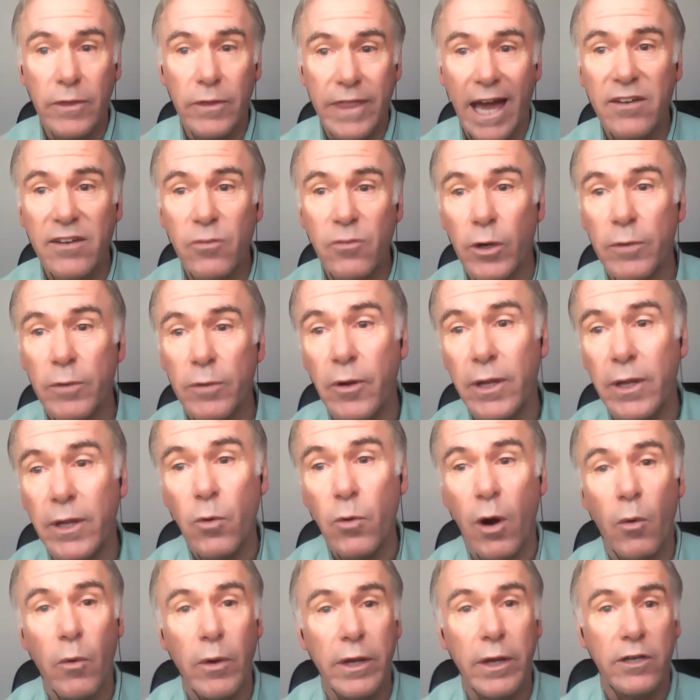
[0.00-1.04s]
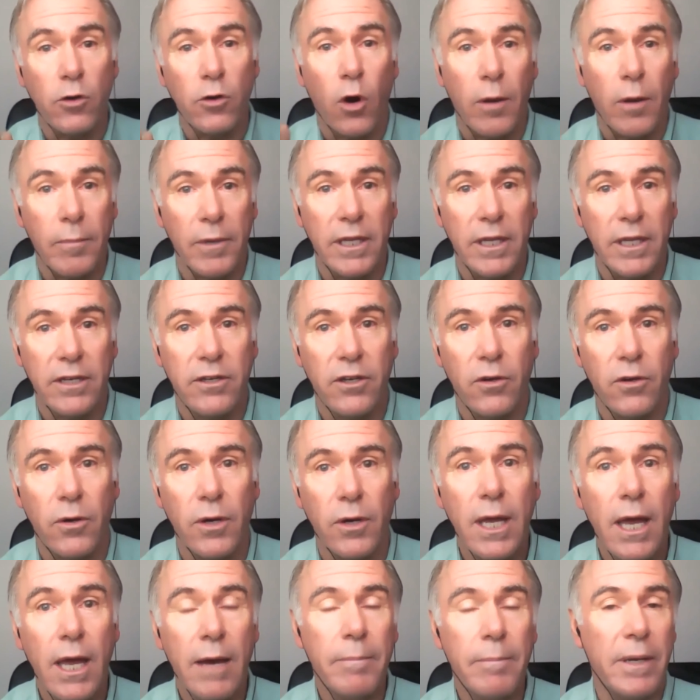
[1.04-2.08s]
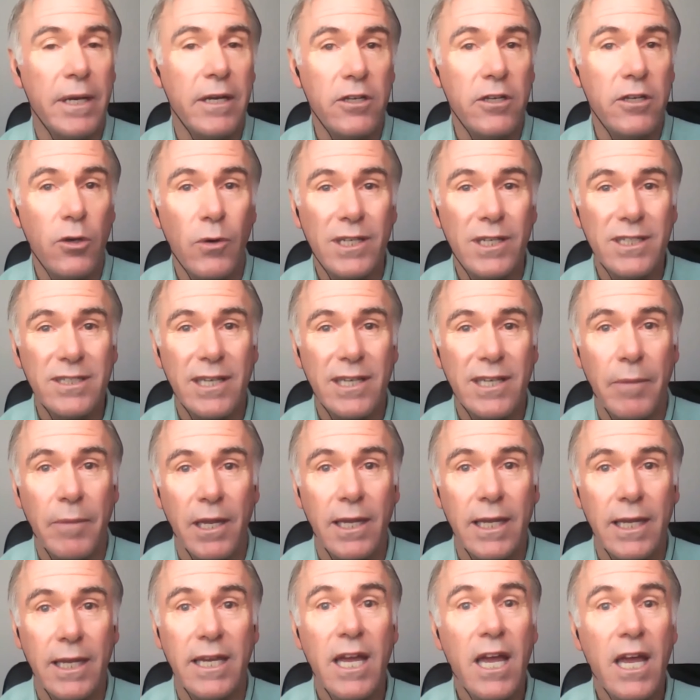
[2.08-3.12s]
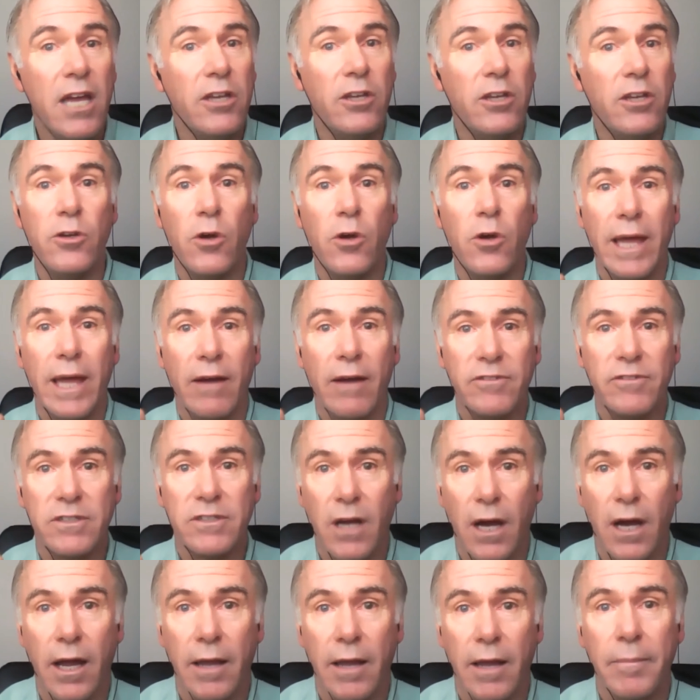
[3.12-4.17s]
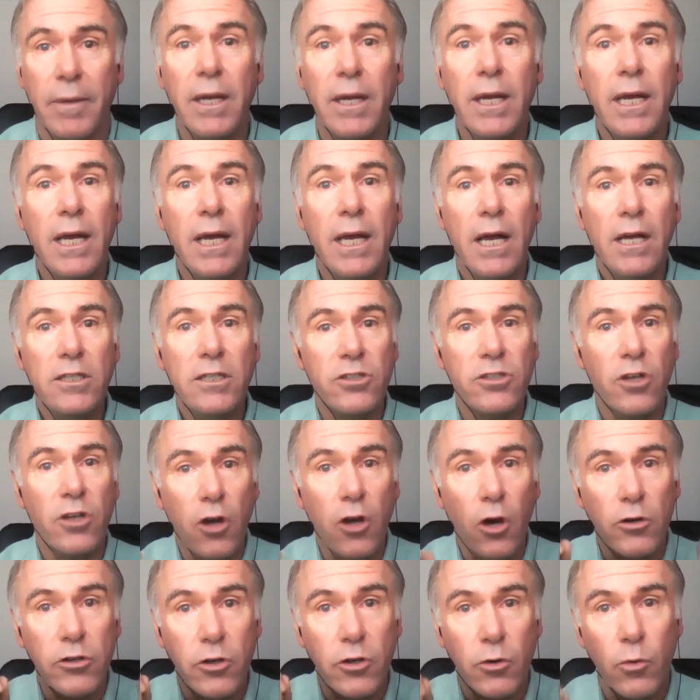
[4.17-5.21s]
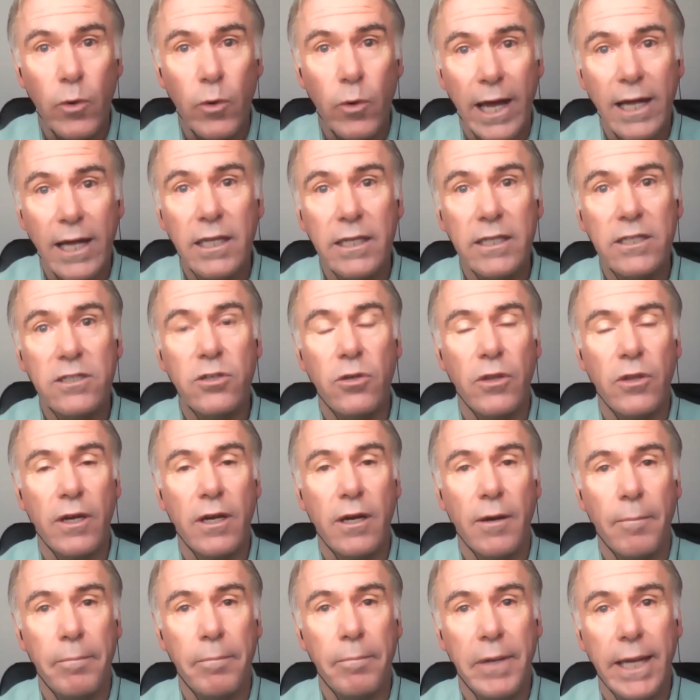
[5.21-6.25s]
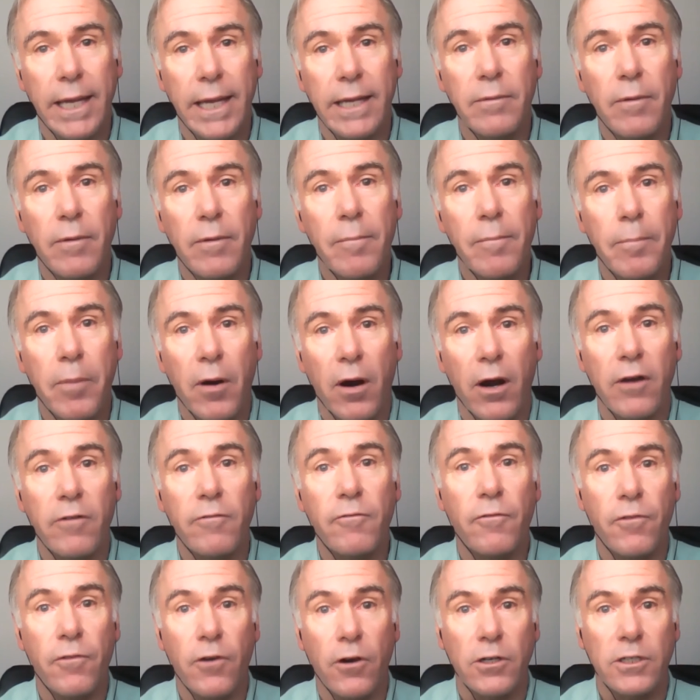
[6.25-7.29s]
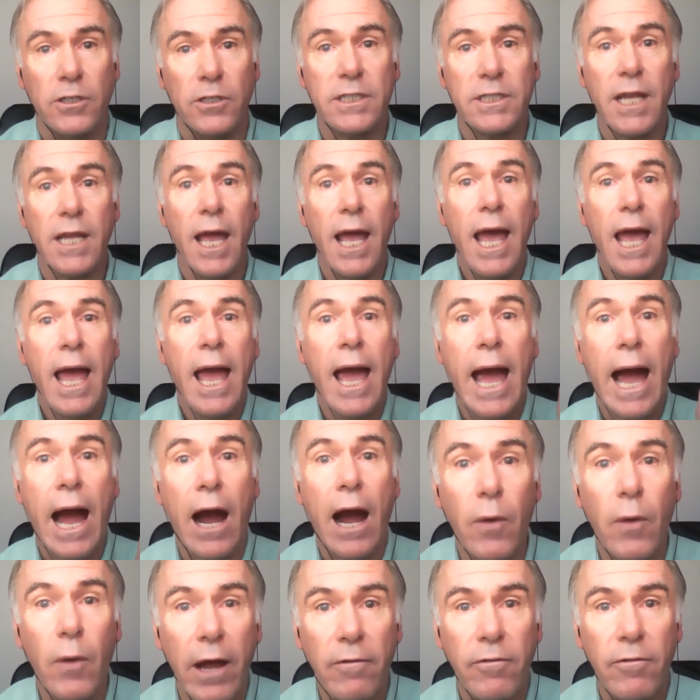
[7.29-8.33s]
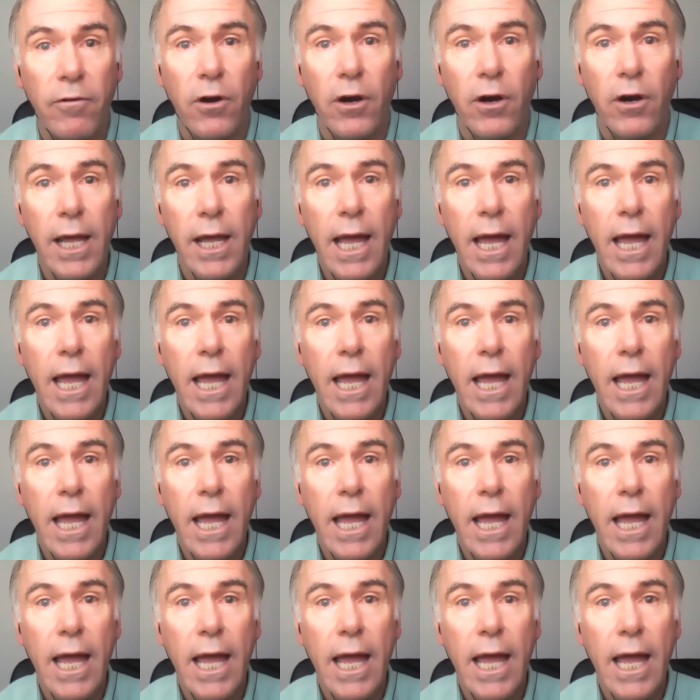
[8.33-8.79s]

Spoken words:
That would be what we normally do. But in USMLE, you don't have time. So go directly to the complaint part first. However,